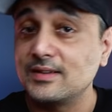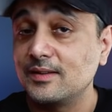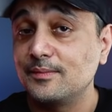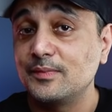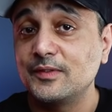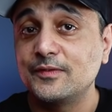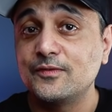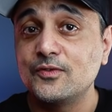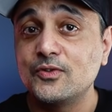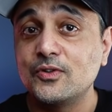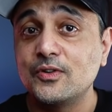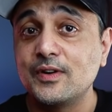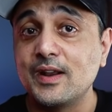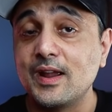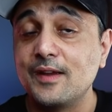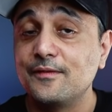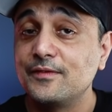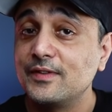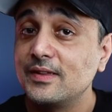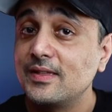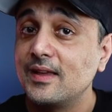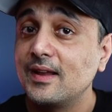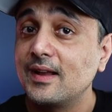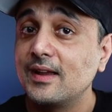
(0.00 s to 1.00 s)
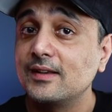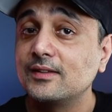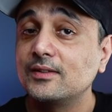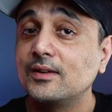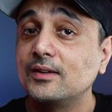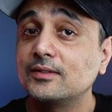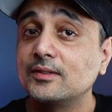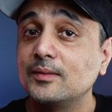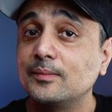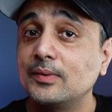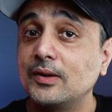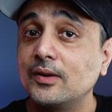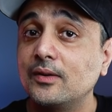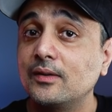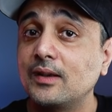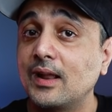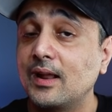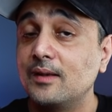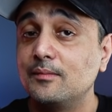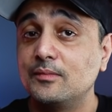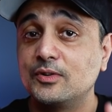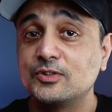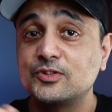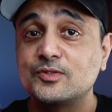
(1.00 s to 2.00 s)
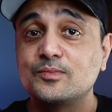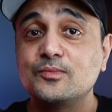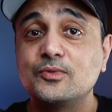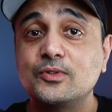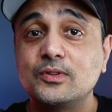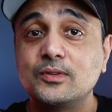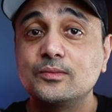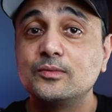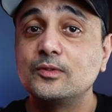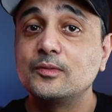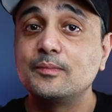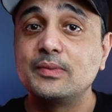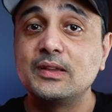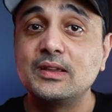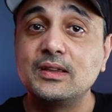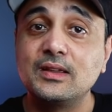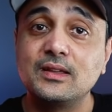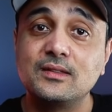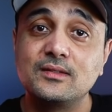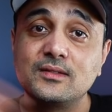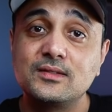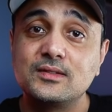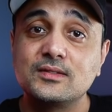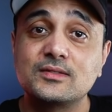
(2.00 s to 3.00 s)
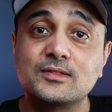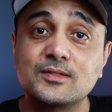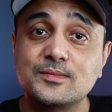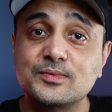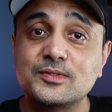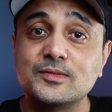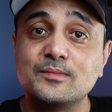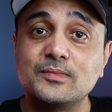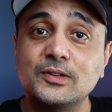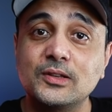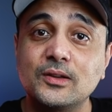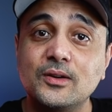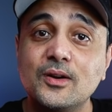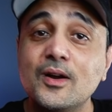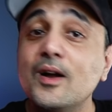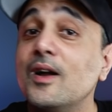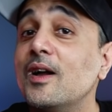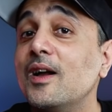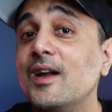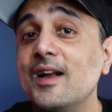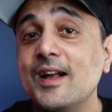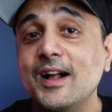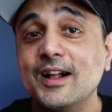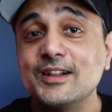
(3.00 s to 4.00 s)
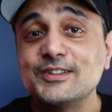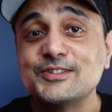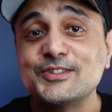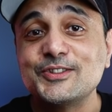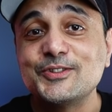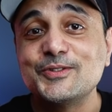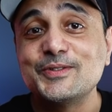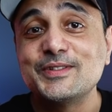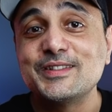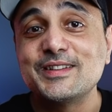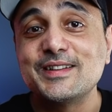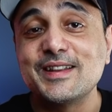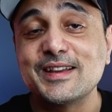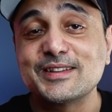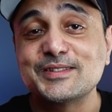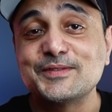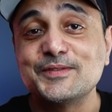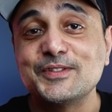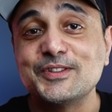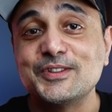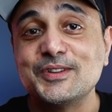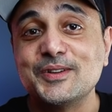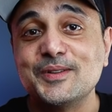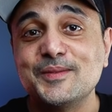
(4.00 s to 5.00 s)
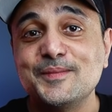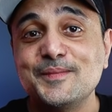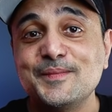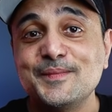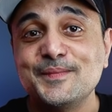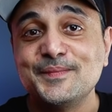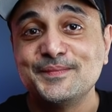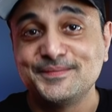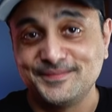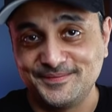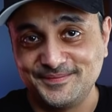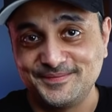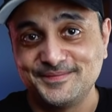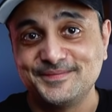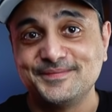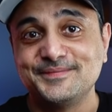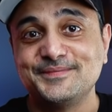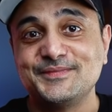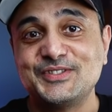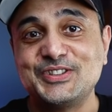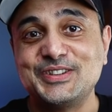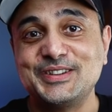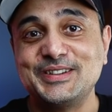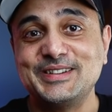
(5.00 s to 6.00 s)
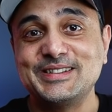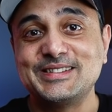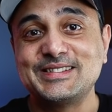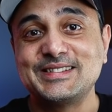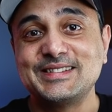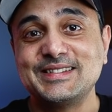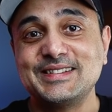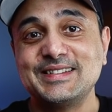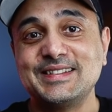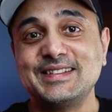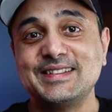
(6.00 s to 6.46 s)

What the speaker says: I said before, everything I talked about and much more will be in the description below. I'll see you in the next video. Cheers.